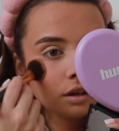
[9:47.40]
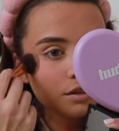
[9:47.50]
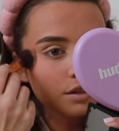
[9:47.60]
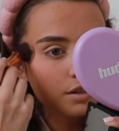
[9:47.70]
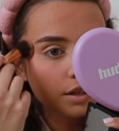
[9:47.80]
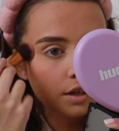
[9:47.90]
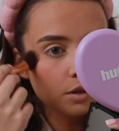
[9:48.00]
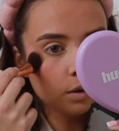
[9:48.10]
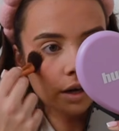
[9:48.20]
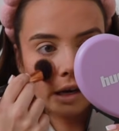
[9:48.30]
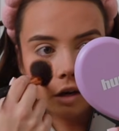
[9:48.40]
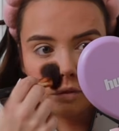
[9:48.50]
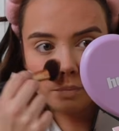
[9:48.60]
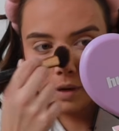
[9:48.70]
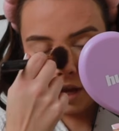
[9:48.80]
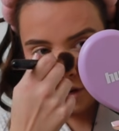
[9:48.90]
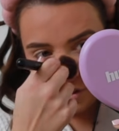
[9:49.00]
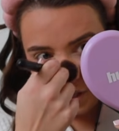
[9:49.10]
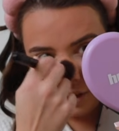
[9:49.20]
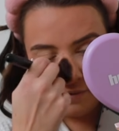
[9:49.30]
I just need quite a lot of
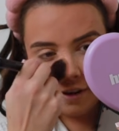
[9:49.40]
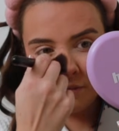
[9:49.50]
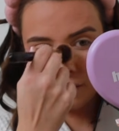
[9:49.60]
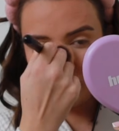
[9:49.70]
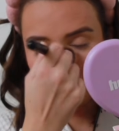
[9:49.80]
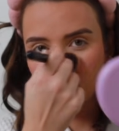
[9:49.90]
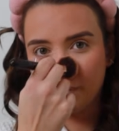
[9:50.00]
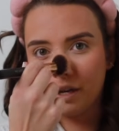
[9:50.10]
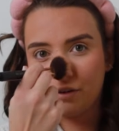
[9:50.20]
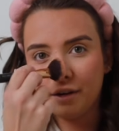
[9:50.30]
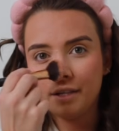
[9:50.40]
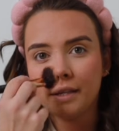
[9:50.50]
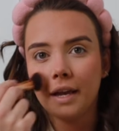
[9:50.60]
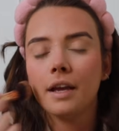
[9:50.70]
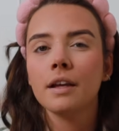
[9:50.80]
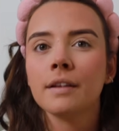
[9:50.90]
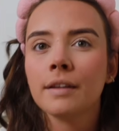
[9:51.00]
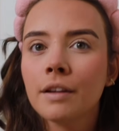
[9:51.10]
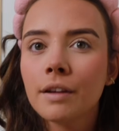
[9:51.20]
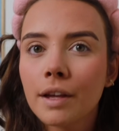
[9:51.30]
blush, even if it looks a bit crazy
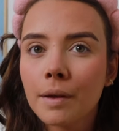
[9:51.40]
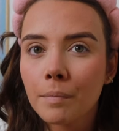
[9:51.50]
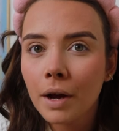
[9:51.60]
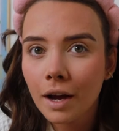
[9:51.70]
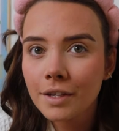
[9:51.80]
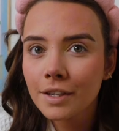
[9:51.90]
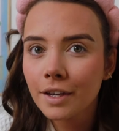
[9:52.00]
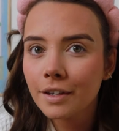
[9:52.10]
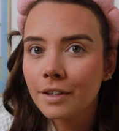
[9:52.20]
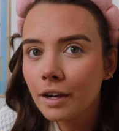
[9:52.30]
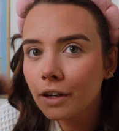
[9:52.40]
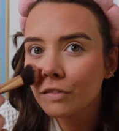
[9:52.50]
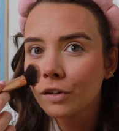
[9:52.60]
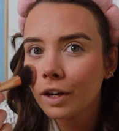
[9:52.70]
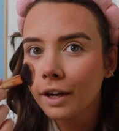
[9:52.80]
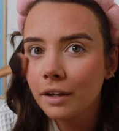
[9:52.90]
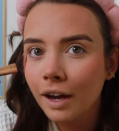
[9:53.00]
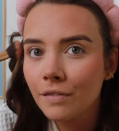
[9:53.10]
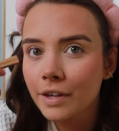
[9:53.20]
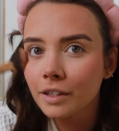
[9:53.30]
in person. I feel like
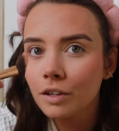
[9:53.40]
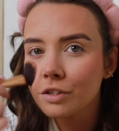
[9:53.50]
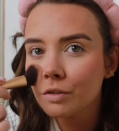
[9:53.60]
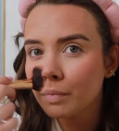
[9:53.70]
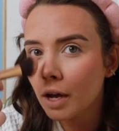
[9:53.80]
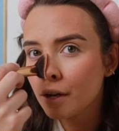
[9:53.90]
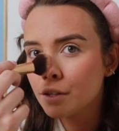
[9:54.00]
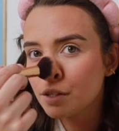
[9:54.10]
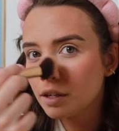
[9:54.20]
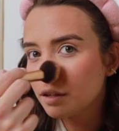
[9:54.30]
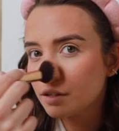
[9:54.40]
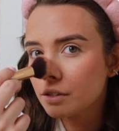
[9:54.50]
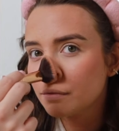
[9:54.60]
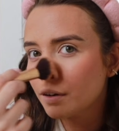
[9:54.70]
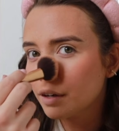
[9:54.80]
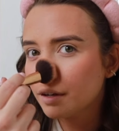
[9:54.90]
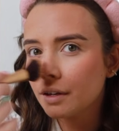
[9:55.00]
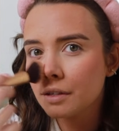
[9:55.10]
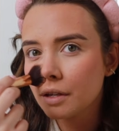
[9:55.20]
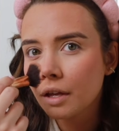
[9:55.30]
having lots of blush looks very
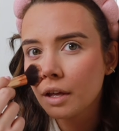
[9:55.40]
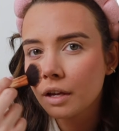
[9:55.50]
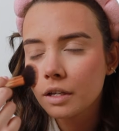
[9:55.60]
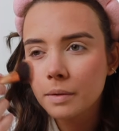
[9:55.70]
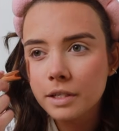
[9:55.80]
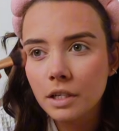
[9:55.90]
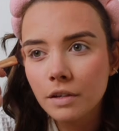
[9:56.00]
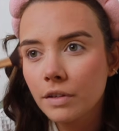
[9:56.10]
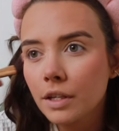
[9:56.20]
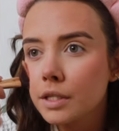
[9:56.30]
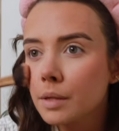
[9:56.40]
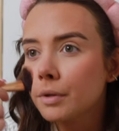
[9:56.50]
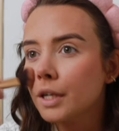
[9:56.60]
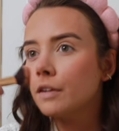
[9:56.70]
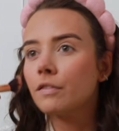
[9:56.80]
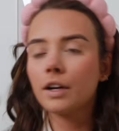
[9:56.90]
good, especially for the Sabrina